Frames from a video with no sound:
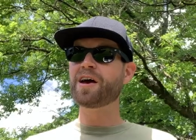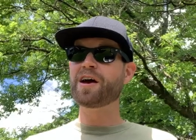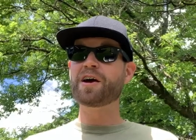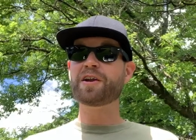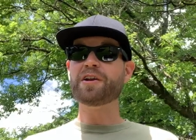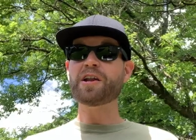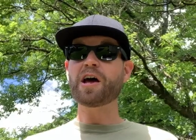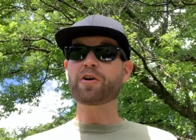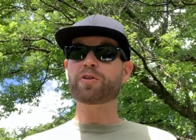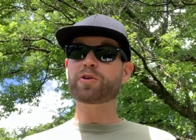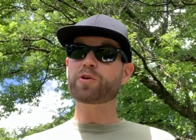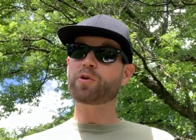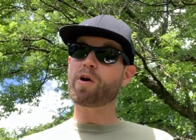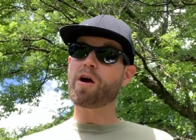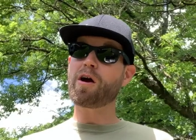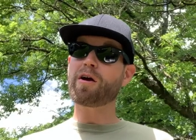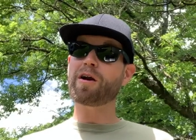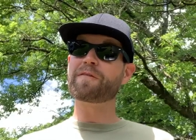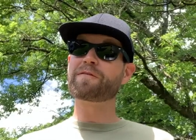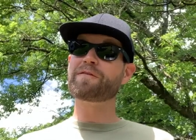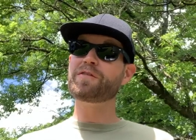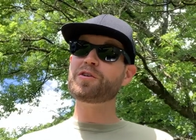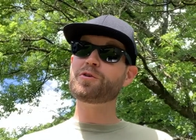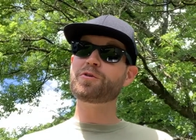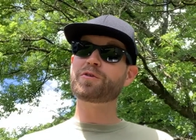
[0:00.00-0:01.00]
Now there are
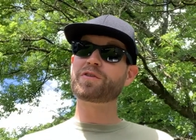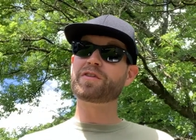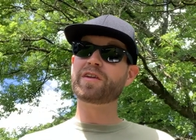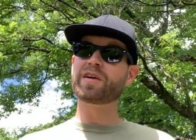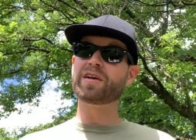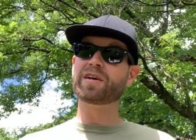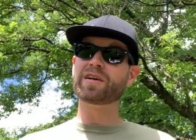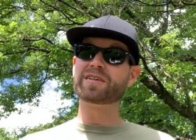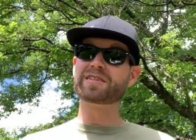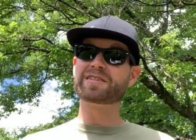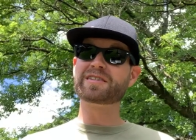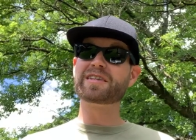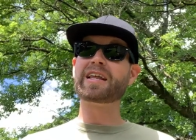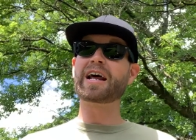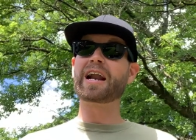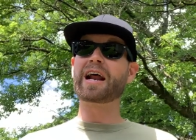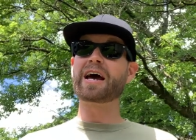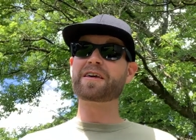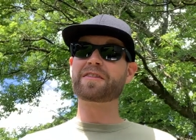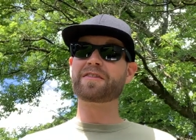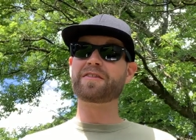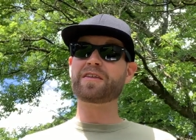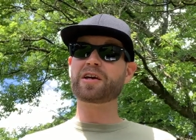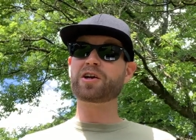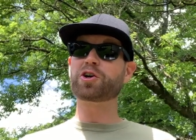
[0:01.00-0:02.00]
a few things that I
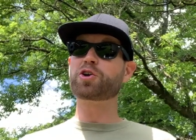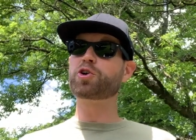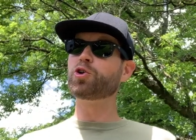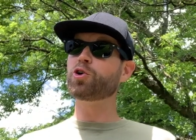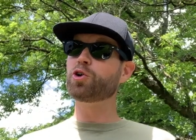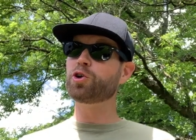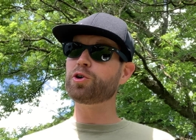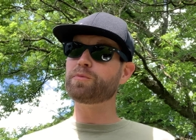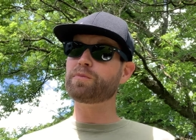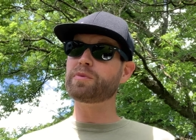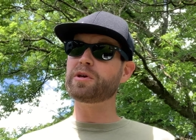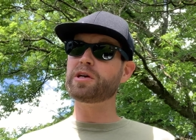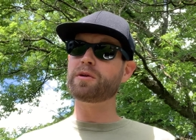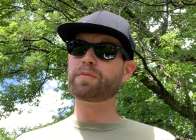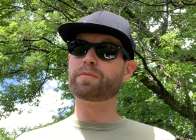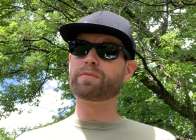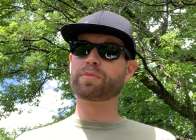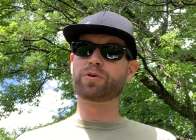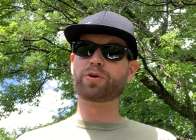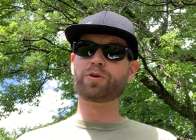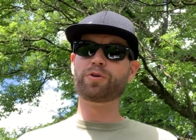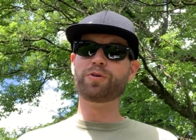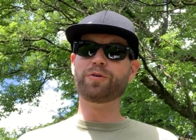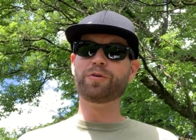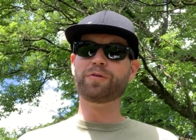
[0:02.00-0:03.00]
think could be
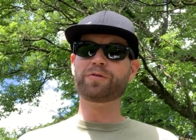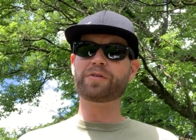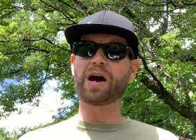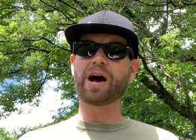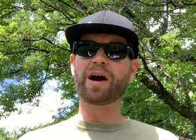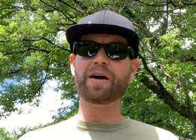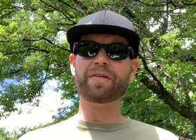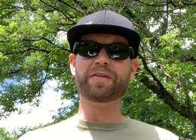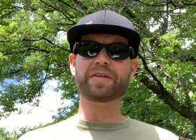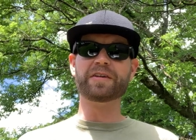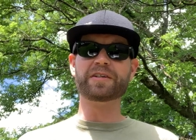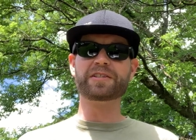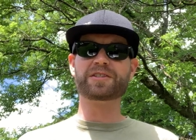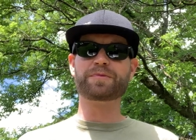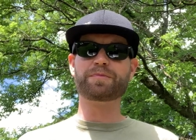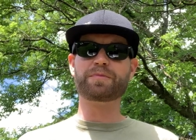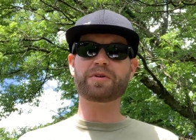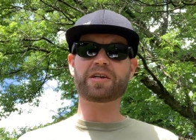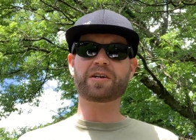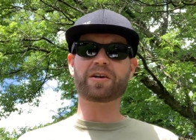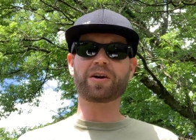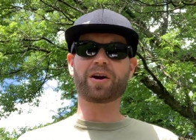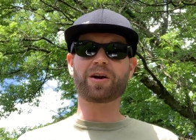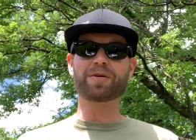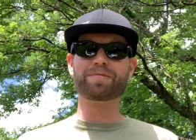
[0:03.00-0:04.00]
improved on this
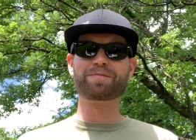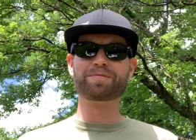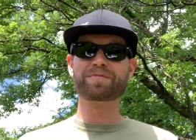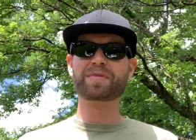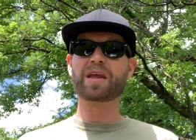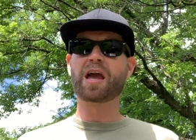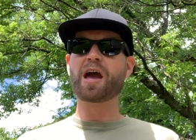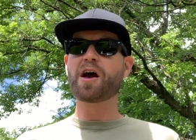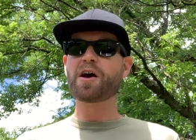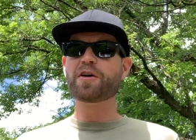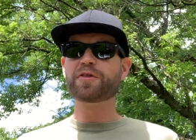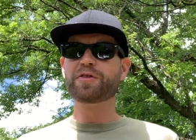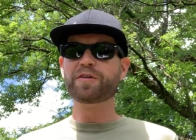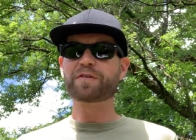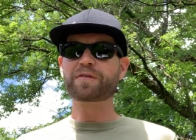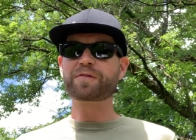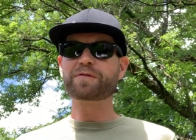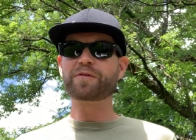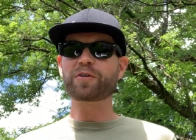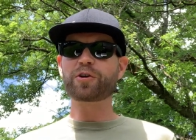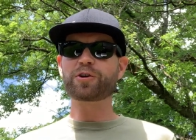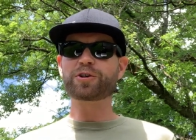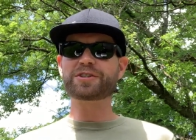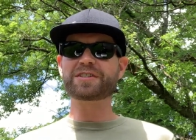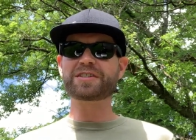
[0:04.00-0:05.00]
speaker. The
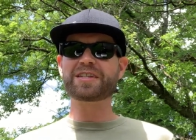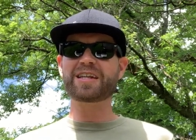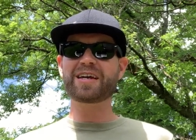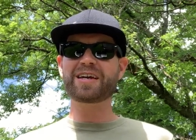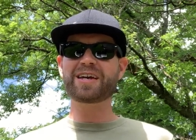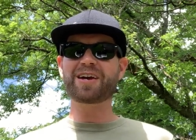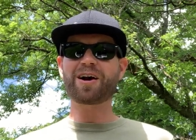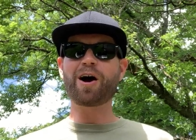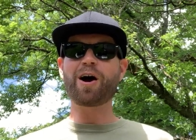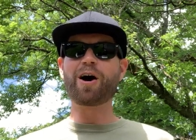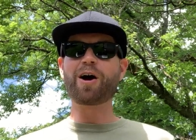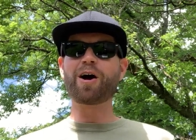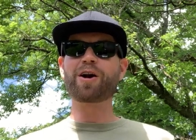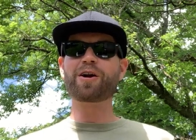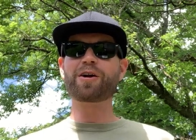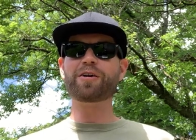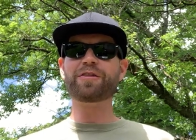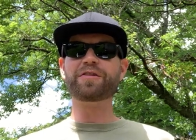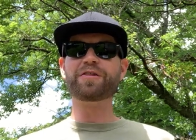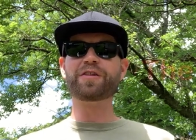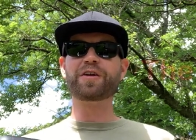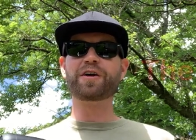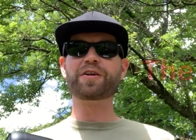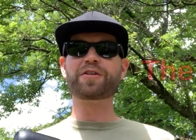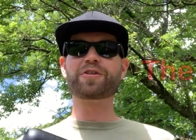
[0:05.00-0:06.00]
first thing are
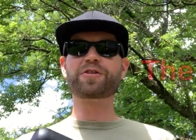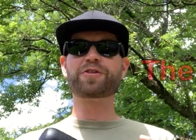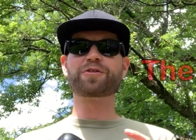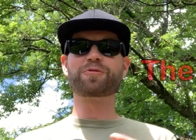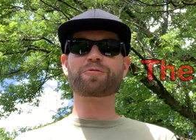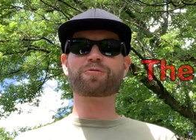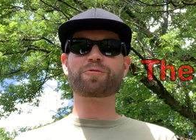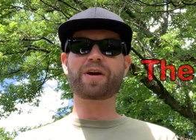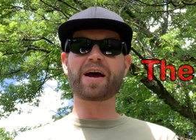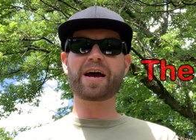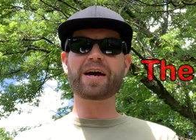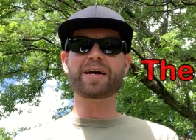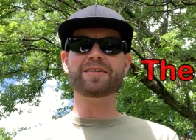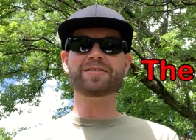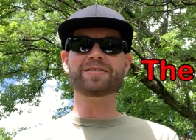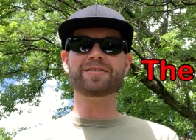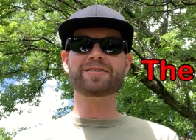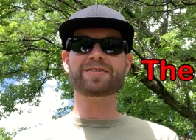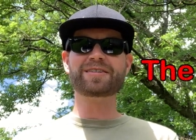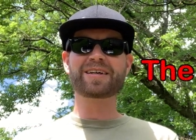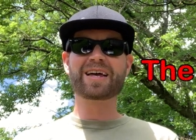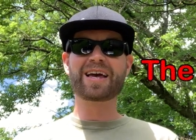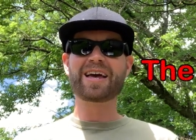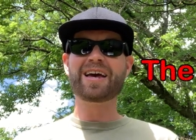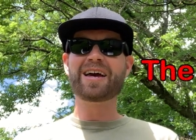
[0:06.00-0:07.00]
the
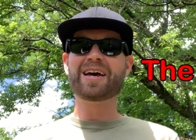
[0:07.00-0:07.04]
threads.